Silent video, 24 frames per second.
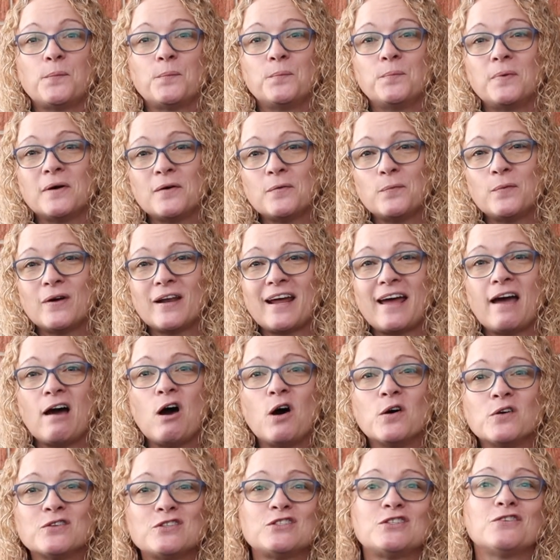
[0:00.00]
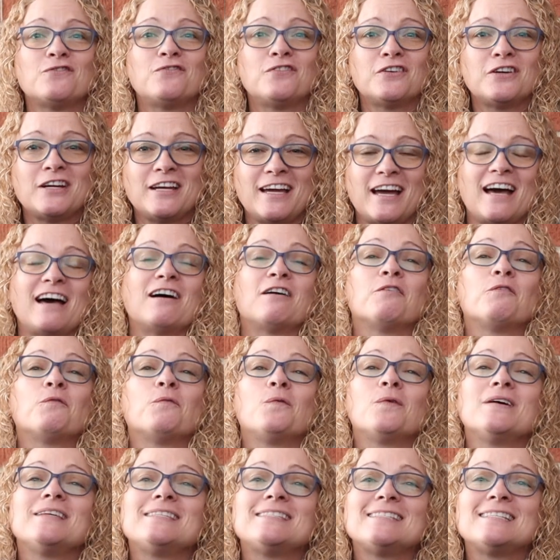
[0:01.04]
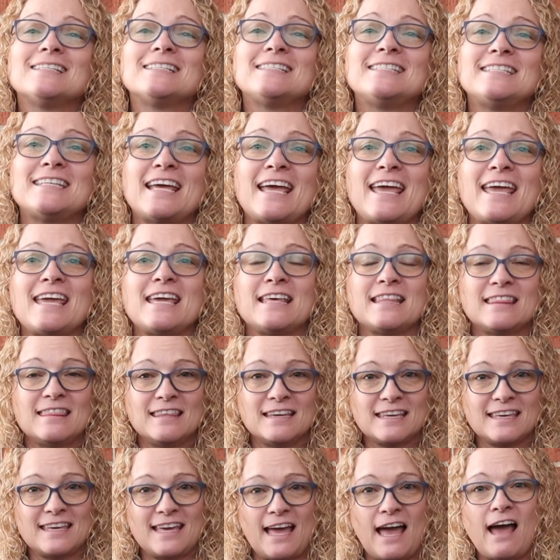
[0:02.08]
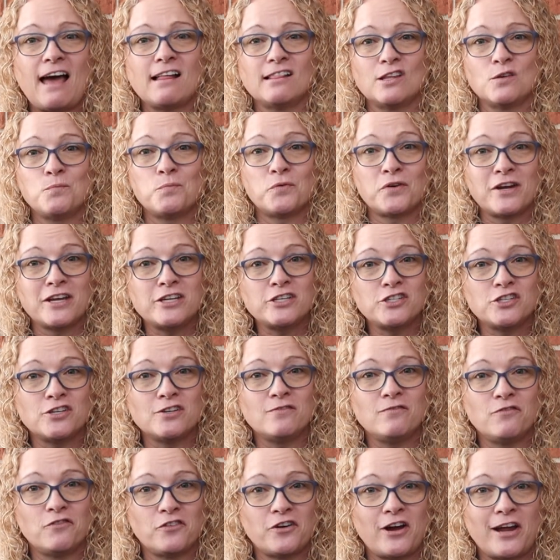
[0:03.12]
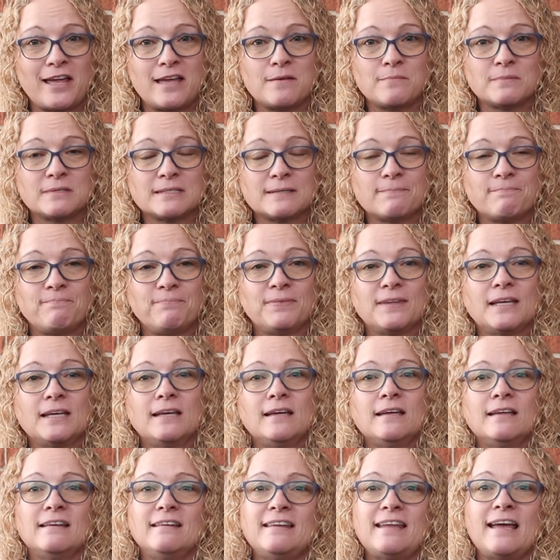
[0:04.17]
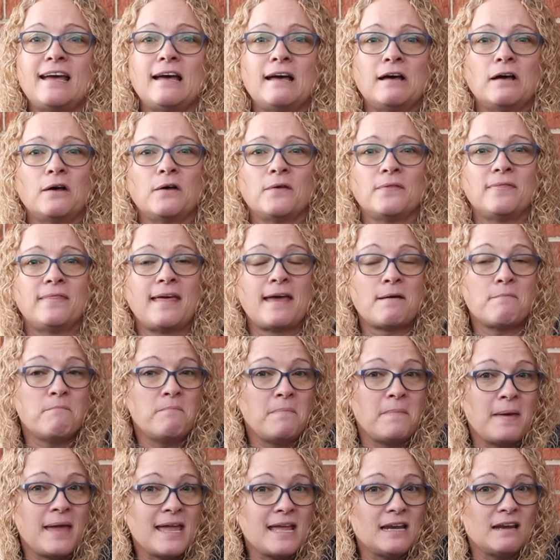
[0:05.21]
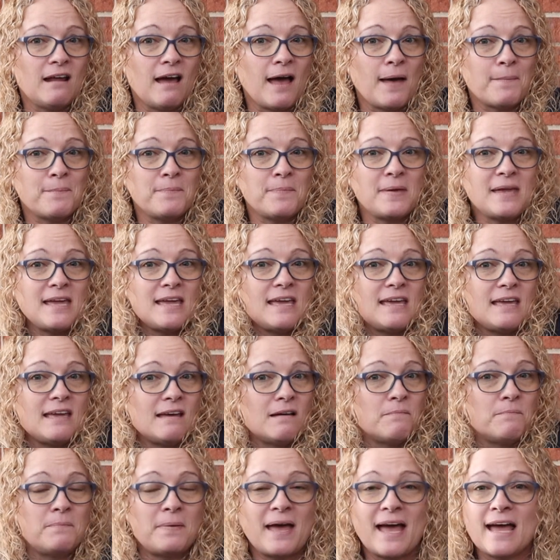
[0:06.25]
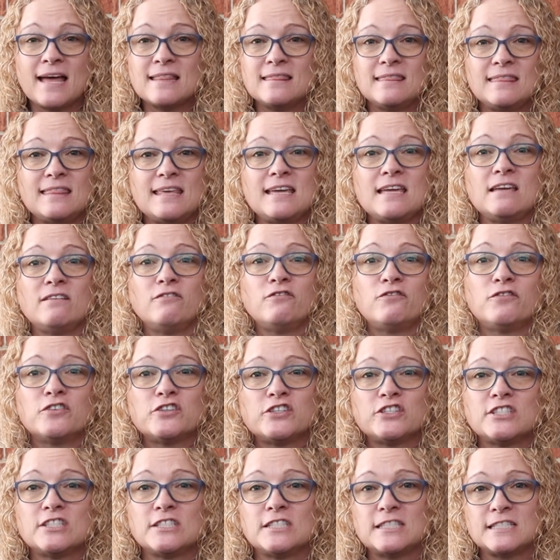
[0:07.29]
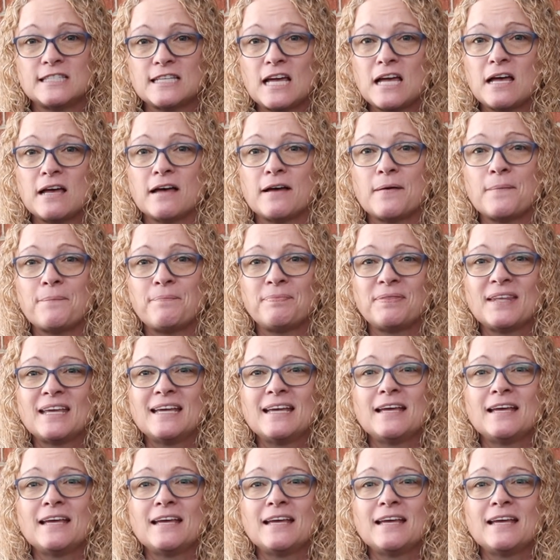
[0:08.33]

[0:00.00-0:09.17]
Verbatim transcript: But what I also forgot was to take the calibration frames. Now, that may not be a bad thing for some,